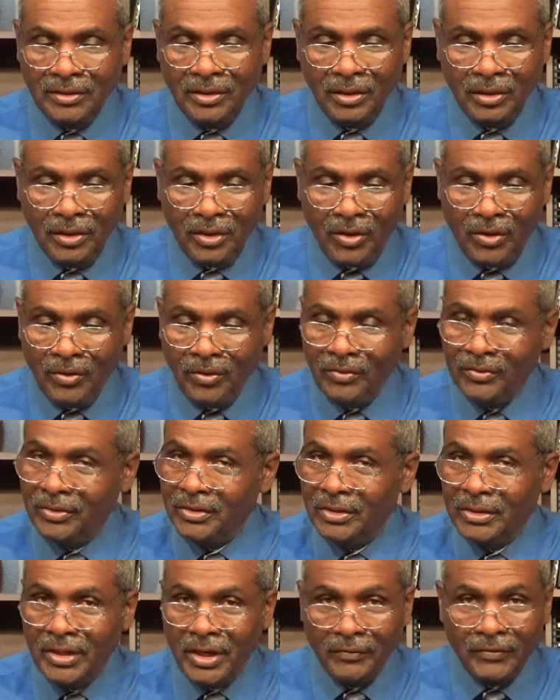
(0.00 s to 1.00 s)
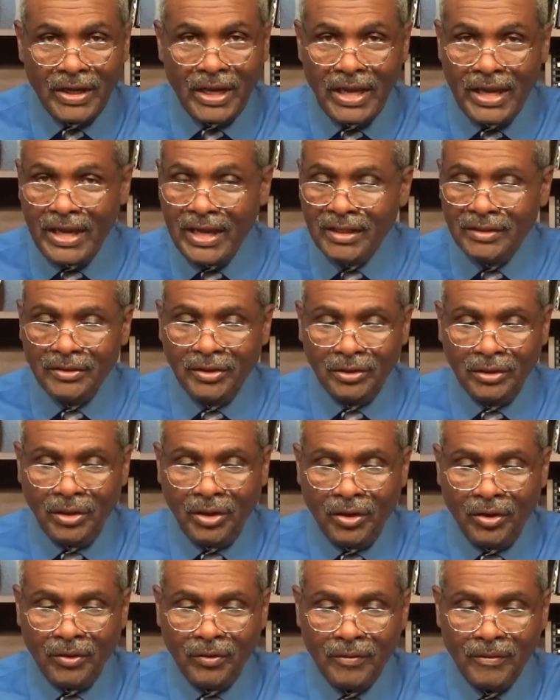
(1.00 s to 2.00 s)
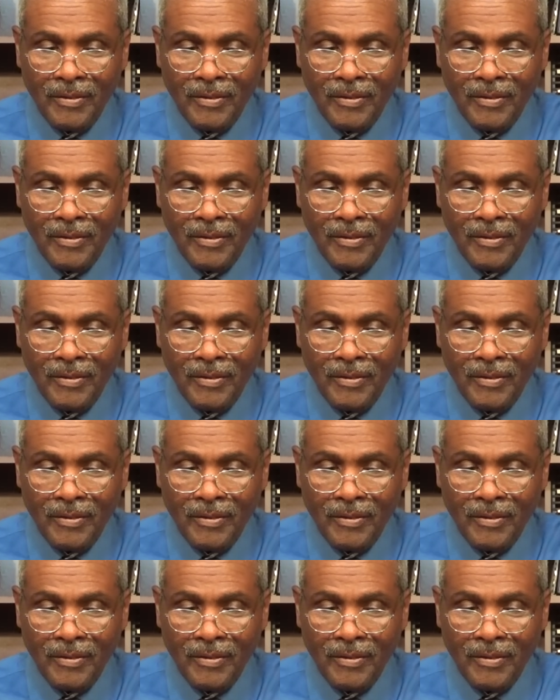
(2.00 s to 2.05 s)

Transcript: the law, never had the law,